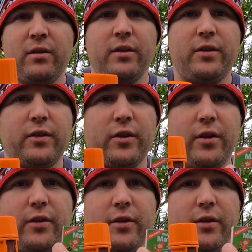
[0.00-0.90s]
this is
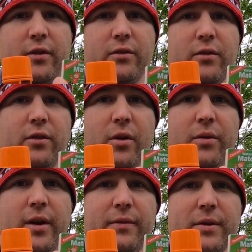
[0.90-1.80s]
good to know
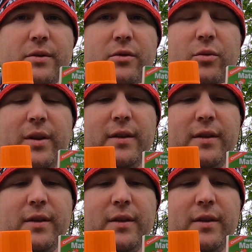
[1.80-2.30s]
the difference between